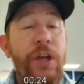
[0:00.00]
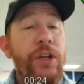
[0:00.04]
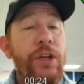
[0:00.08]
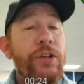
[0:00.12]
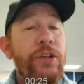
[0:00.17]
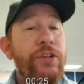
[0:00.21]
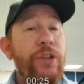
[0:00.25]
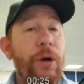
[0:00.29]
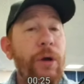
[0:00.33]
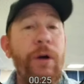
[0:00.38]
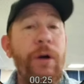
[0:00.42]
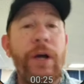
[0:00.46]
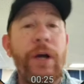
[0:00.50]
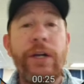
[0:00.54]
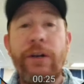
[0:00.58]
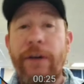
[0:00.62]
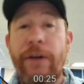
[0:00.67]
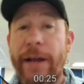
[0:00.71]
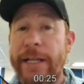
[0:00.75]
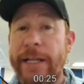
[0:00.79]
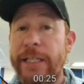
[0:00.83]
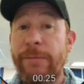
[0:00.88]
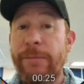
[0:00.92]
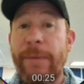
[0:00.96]
Don't
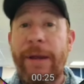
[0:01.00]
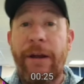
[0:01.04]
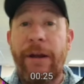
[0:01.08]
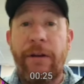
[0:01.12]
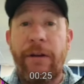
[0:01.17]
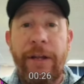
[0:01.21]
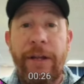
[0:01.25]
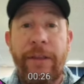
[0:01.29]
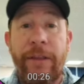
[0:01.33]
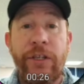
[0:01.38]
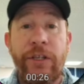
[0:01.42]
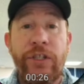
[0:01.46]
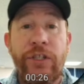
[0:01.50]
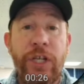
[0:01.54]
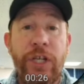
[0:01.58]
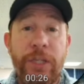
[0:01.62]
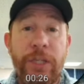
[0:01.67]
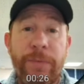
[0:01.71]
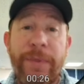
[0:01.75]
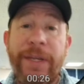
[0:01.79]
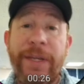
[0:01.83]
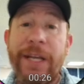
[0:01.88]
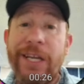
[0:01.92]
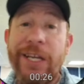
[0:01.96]
underestimate her either. Just
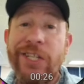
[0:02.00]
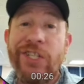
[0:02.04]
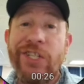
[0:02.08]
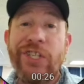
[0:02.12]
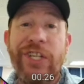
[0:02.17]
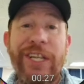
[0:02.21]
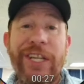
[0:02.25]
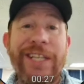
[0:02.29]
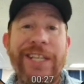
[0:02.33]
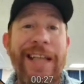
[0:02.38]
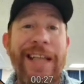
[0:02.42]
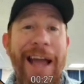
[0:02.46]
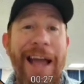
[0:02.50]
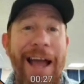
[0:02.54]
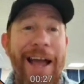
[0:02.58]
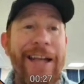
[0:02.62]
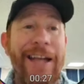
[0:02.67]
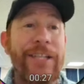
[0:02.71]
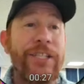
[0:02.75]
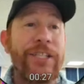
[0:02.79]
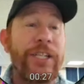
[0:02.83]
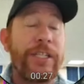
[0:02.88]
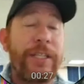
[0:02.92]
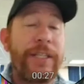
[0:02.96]
because she is
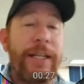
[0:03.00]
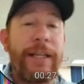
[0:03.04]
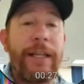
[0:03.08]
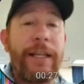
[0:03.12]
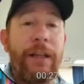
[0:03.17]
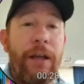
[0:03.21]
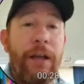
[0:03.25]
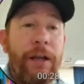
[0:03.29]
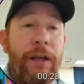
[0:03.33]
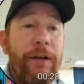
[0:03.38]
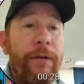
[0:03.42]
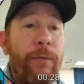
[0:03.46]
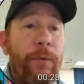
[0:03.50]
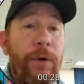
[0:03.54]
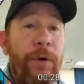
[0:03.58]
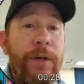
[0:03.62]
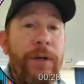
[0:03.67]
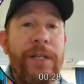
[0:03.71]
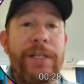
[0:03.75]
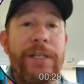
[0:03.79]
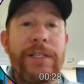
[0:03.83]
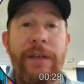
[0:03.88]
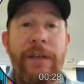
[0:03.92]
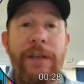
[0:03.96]
actually a daily login reward
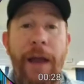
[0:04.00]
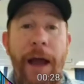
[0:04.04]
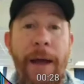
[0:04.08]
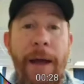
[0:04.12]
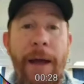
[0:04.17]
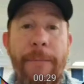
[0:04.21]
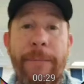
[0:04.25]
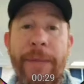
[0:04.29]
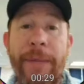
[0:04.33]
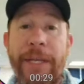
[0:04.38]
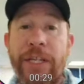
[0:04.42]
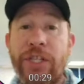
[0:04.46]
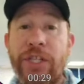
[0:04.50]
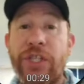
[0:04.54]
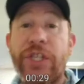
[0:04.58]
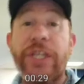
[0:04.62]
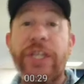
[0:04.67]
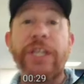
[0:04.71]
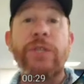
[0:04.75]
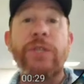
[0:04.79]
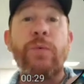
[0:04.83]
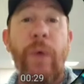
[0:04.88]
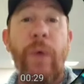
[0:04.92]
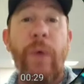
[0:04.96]
does not mean she
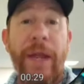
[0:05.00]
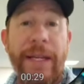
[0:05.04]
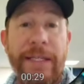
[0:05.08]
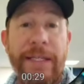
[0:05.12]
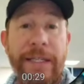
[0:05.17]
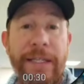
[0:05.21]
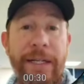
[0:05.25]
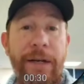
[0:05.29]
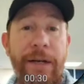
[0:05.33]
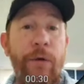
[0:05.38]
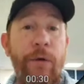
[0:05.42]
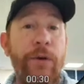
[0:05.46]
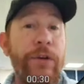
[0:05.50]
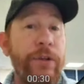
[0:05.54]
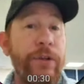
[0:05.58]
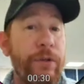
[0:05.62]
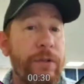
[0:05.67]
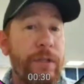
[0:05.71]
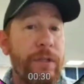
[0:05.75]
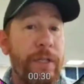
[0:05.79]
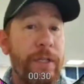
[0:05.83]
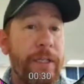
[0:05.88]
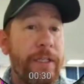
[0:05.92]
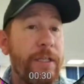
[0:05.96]
is wasted or
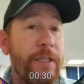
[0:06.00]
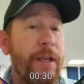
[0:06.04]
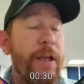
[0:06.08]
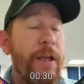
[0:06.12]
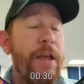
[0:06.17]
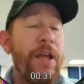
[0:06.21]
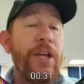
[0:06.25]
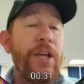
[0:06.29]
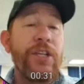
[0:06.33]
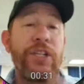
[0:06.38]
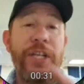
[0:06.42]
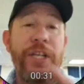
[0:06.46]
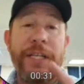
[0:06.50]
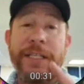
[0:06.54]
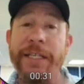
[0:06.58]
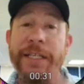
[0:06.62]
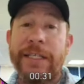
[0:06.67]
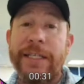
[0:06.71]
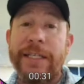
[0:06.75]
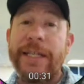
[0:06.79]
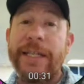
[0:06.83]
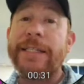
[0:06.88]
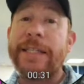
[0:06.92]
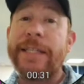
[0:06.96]
useless. She has a
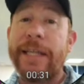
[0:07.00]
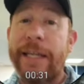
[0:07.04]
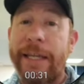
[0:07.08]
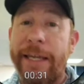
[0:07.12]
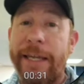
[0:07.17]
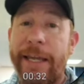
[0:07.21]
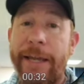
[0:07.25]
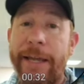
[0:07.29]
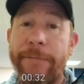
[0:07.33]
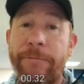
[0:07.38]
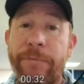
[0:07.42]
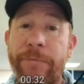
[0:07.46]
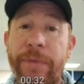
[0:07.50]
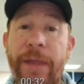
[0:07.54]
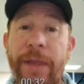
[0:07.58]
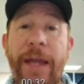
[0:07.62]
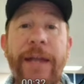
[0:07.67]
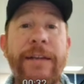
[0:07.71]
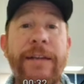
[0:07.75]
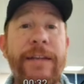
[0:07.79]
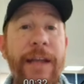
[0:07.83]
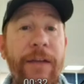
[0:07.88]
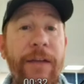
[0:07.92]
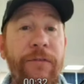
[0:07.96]
decent kit
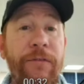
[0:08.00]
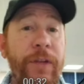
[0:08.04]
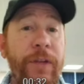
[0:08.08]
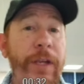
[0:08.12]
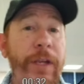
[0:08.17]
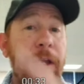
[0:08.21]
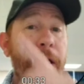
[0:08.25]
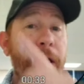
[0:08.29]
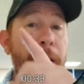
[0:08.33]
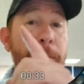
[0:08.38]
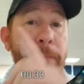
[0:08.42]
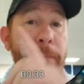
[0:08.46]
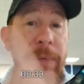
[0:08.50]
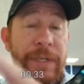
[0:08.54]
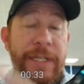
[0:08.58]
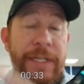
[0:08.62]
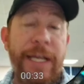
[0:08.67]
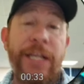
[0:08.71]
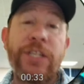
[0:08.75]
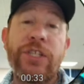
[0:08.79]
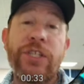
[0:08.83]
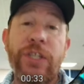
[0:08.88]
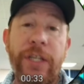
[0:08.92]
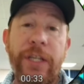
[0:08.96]
and definitely,
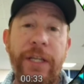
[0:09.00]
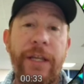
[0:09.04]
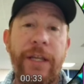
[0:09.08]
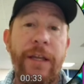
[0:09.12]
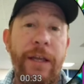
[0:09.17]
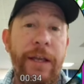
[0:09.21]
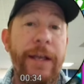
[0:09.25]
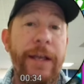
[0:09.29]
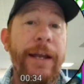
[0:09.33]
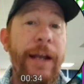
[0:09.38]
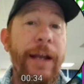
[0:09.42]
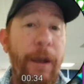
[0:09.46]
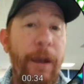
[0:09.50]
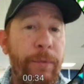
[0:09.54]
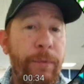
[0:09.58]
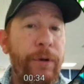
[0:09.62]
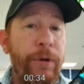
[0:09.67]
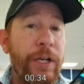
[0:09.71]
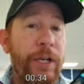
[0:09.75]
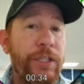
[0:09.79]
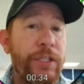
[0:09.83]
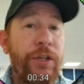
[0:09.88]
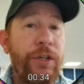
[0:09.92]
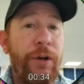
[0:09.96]
potentially, could help
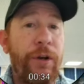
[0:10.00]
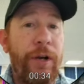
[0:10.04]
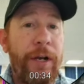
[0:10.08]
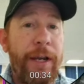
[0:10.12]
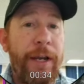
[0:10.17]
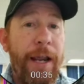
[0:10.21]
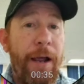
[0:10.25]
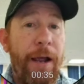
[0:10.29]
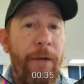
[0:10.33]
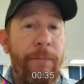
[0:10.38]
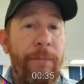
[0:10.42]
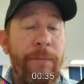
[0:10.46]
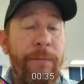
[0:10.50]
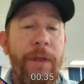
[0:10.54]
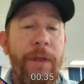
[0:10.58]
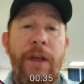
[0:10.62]
progress your account.